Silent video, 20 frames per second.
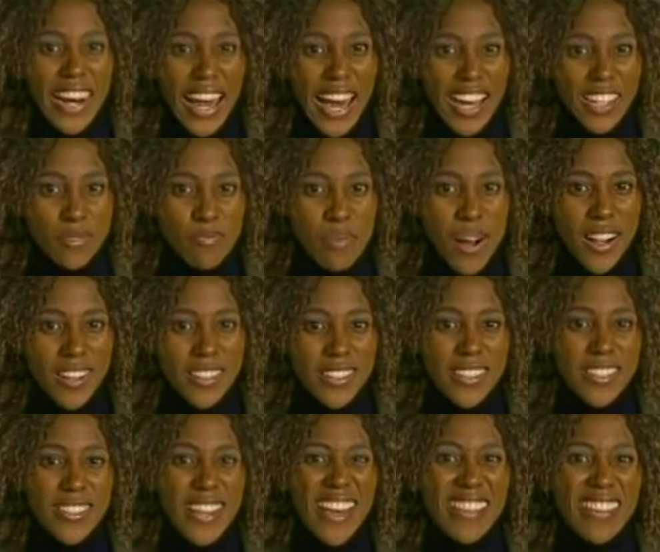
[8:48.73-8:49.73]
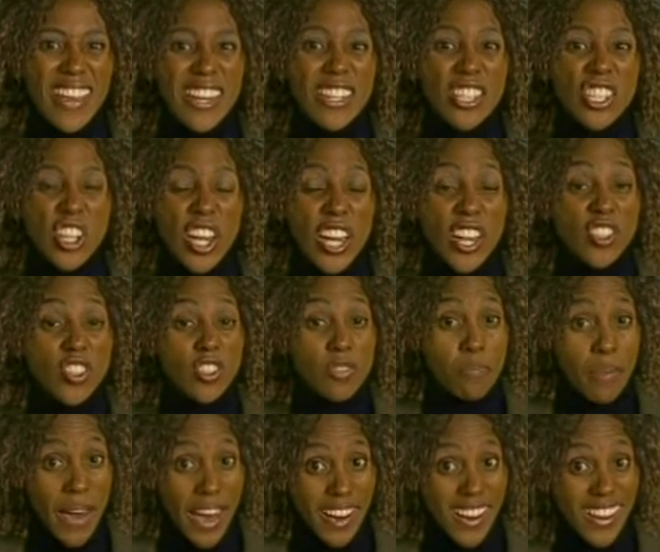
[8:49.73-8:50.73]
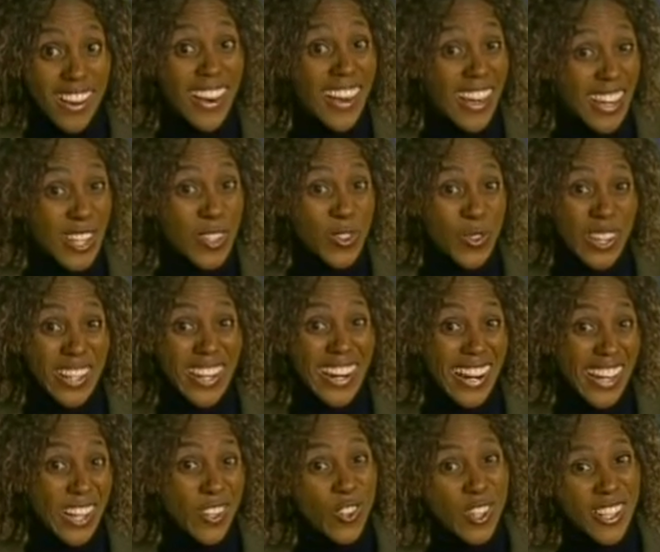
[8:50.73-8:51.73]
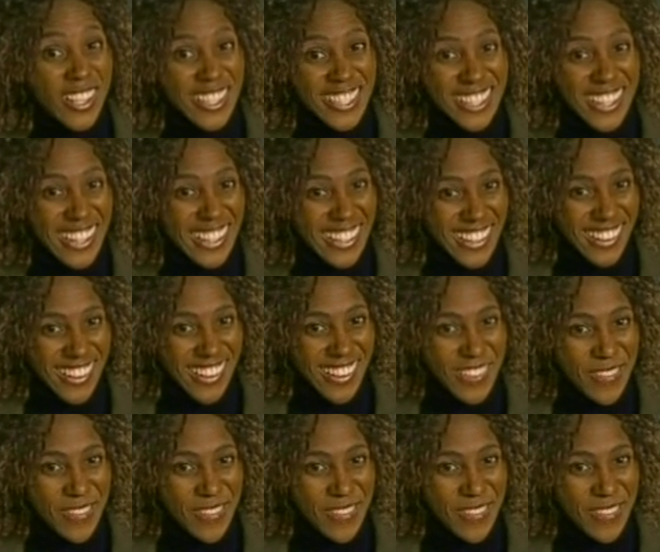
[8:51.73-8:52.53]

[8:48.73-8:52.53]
light pulses are then changed back into an electrical signal.